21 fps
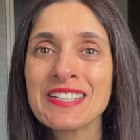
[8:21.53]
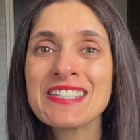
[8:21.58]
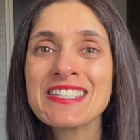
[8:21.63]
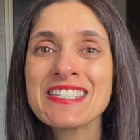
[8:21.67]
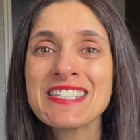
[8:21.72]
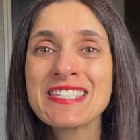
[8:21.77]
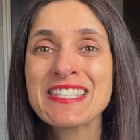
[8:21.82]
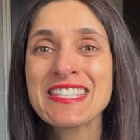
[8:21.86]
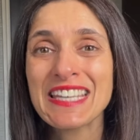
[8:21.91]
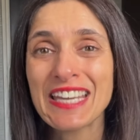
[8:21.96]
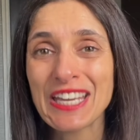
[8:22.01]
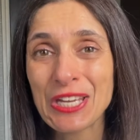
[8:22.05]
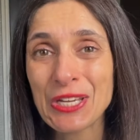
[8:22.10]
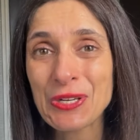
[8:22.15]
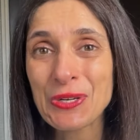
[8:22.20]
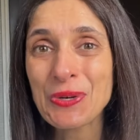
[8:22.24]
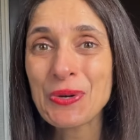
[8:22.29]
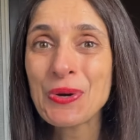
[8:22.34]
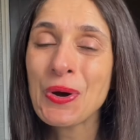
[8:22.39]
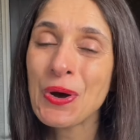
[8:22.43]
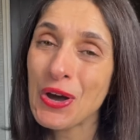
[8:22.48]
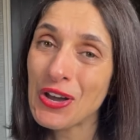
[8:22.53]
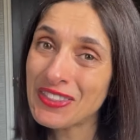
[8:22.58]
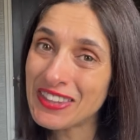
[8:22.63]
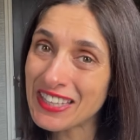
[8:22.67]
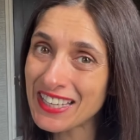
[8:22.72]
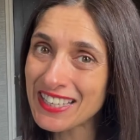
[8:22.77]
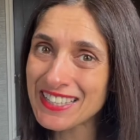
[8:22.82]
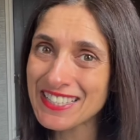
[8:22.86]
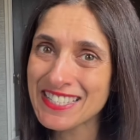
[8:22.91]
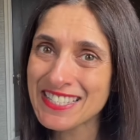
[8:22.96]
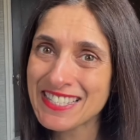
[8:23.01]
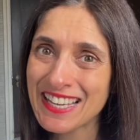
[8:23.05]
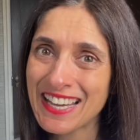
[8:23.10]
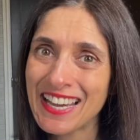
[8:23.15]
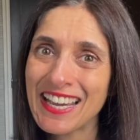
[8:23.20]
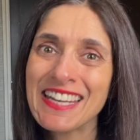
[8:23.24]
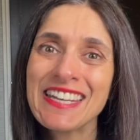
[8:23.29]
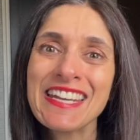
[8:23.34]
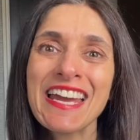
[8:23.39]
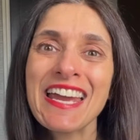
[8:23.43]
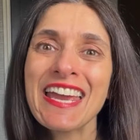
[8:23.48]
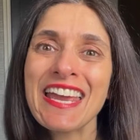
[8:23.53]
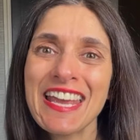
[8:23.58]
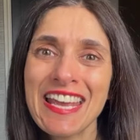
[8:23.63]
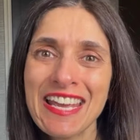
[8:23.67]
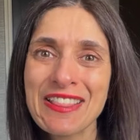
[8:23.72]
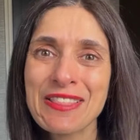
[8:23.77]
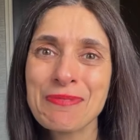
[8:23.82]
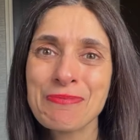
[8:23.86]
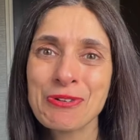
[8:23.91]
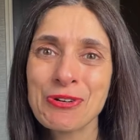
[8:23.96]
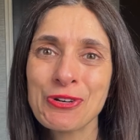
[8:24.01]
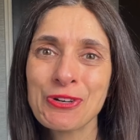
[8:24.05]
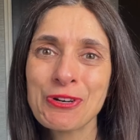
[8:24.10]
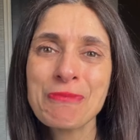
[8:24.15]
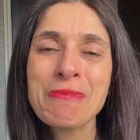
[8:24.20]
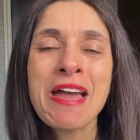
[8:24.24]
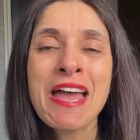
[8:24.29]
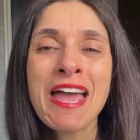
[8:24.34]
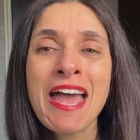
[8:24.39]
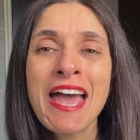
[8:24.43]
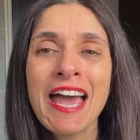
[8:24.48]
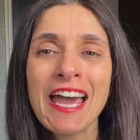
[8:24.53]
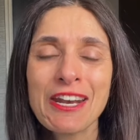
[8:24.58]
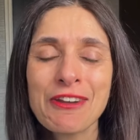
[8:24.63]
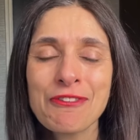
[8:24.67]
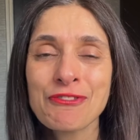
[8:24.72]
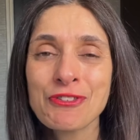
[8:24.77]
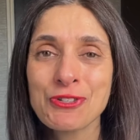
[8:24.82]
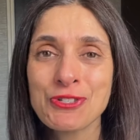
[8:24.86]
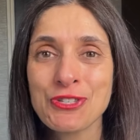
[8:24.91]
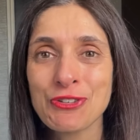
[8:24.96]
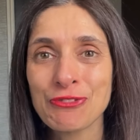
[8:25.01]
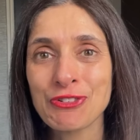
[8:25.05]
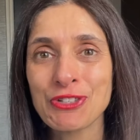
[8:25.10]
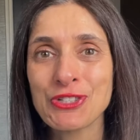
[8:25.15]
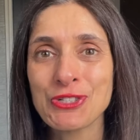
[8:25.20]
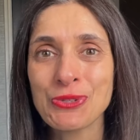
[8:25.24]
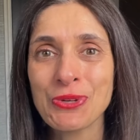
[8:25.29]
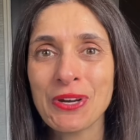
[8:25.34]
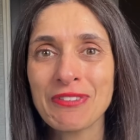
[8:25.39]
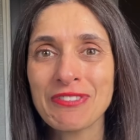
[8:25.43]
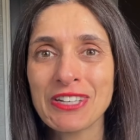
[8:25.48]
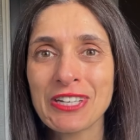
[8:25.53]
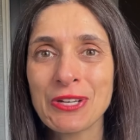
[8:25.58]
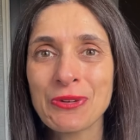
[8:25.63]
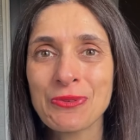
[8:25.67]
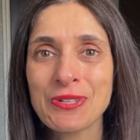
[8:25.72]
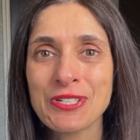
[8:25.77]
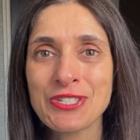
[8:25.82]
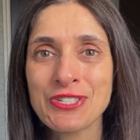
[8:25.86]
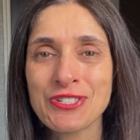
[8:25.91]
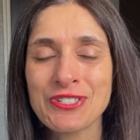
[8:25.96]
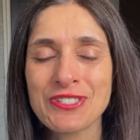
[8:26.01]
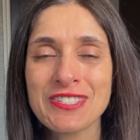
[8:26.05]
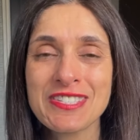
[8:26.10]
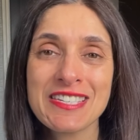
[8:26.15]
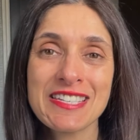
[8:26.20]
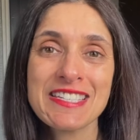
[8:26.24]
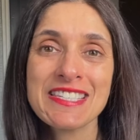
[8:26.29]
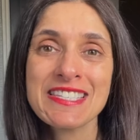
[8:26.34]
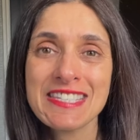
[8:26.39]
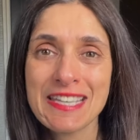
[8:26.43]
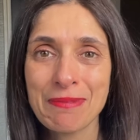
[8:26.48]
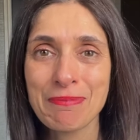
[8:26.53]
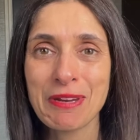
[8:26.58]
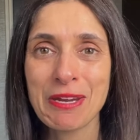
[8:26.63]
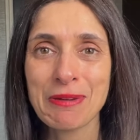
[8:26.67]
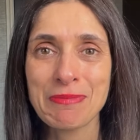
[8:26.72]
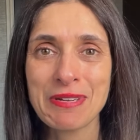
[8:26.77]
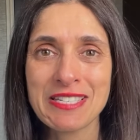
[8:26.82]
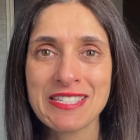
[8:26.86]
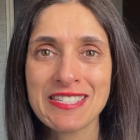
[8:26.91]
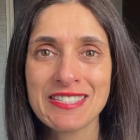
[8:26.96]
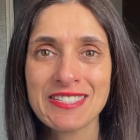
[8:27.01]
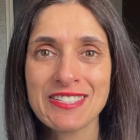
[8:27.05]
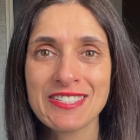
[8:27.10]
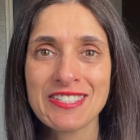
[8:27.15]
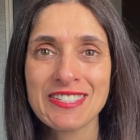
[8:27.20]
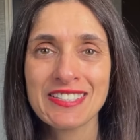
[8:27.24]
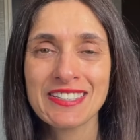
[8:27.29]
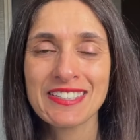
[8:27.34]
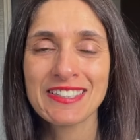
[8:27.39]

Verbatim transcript: See you on the other side in the program. And of course, if you do have any questions, send me a message.